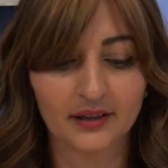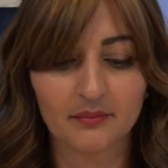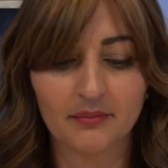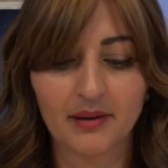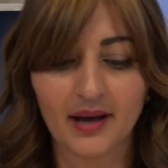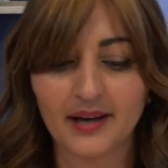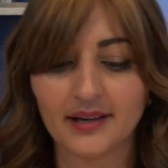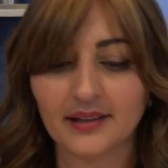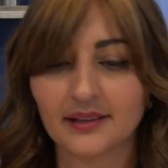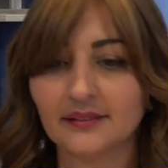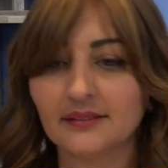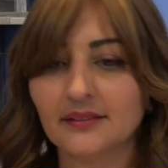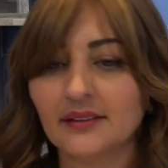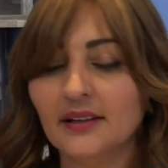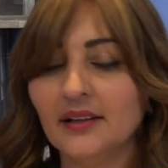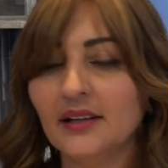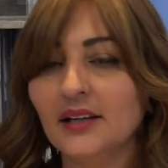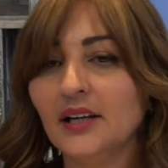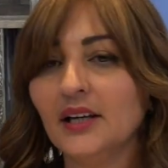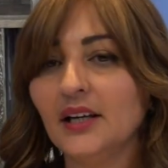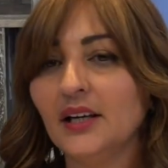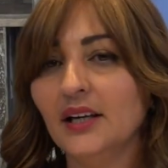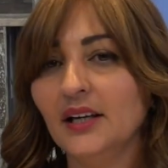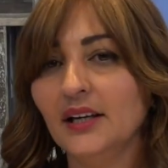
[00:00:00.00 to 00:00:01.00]
about it
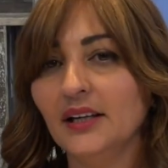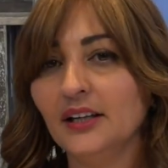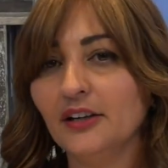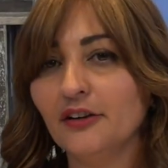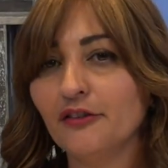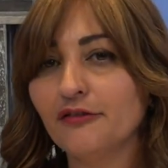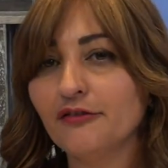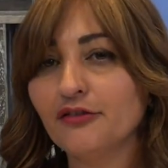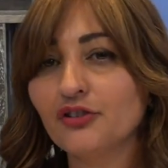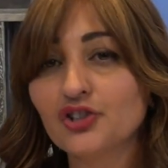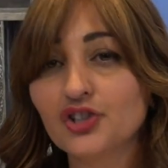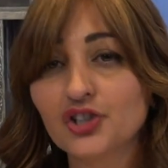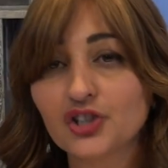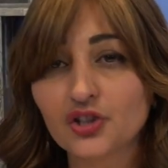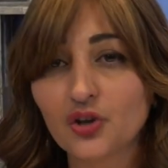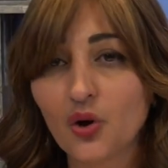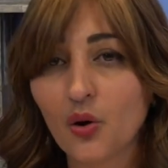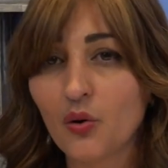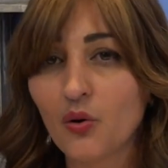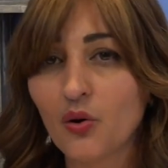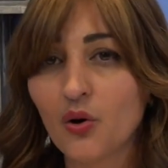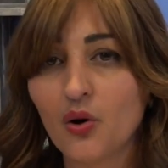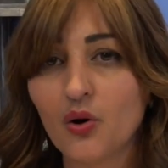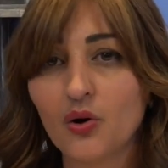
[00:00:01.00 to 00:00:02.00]
for
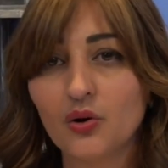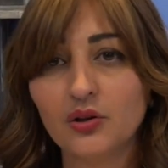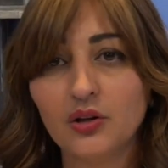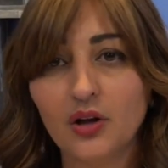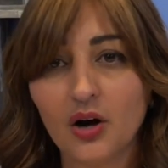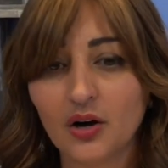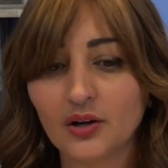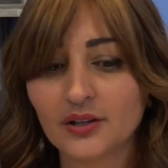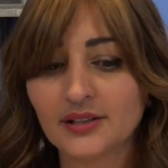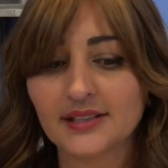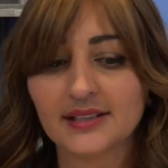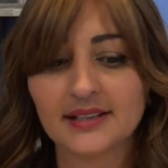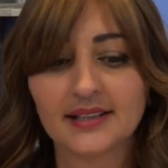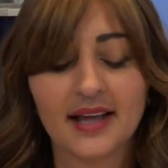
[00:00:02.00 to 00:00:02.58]
so long,